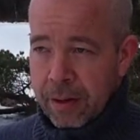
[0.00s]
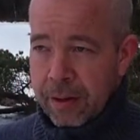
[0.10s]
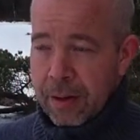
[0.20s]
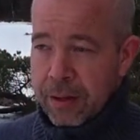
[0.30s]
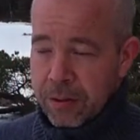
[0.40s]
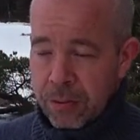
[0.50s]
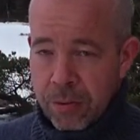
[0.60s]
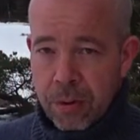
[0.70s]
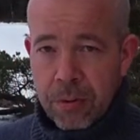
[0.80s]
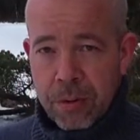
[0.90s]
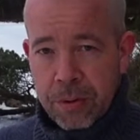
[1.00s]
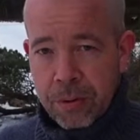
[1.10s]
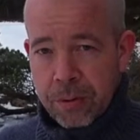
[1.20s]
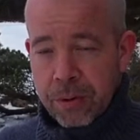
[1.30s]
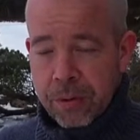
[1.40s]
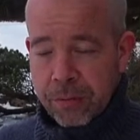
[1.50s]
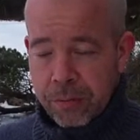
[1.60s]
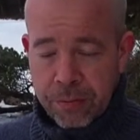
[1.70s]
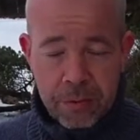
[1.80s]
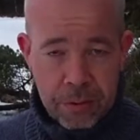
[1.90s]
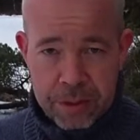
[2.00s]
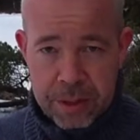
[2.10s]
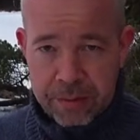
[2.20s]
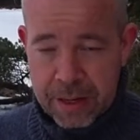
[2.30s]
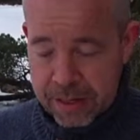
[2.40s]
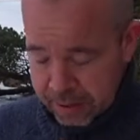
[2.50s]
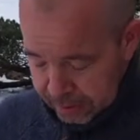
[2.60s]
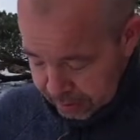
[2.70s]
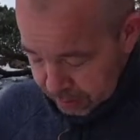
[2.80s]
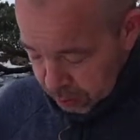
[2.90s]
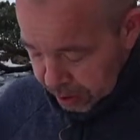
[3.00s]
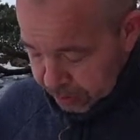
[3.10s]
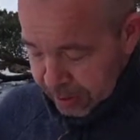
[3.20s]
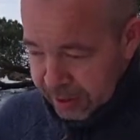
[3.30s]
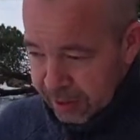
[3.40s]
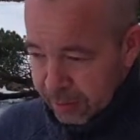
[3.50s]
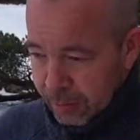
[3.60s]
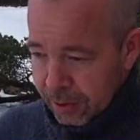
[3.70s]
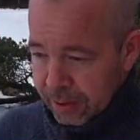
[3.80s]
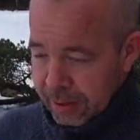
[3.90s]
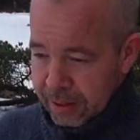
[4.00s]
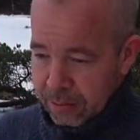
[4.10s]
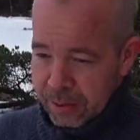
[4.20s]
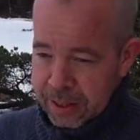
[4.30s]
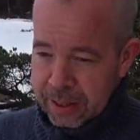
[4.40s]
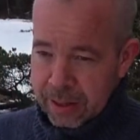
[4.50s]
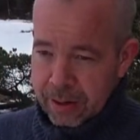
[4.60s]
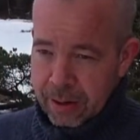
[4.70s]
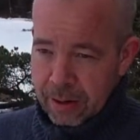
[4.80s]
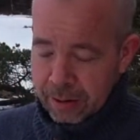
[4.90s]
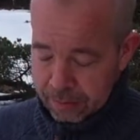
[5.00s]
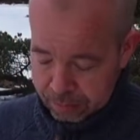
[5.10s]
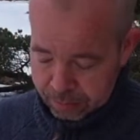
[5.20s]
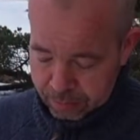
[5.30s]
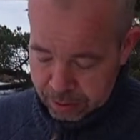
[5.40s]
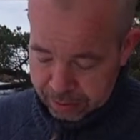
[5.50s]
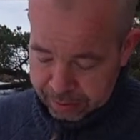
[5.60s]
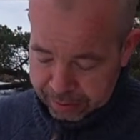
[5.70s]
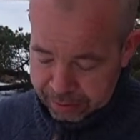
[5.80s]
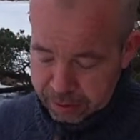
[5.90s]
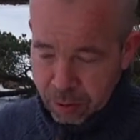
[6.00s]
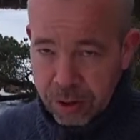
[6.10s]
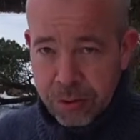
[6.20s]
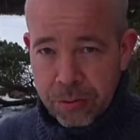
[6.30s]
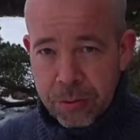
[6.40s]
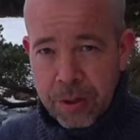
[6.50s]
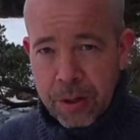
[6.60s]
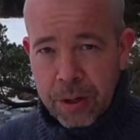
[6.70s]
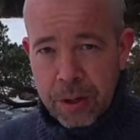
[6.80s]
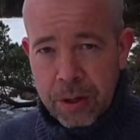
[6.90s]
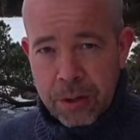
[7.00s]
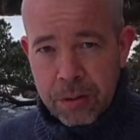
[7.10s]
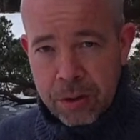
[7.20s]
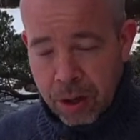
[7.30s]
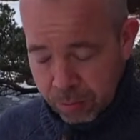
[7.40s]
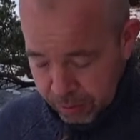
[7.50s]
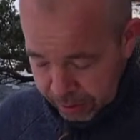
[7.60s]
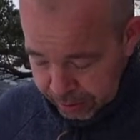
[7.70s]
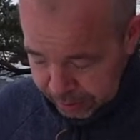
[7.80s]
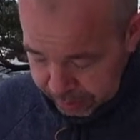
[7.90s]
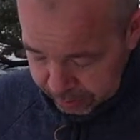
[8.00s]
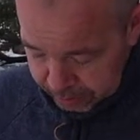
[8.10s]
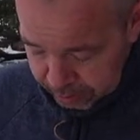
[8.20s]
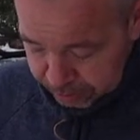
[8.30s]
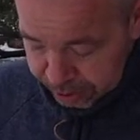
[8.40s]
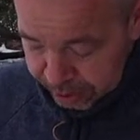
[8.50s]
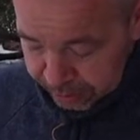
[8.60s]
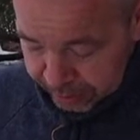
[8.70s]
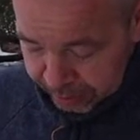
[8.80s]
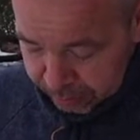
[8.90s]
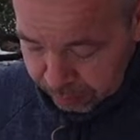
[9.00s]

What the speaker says: as you grow you can of course invest in more expensive, but that's the reason why I think it's smart to start with some cheaper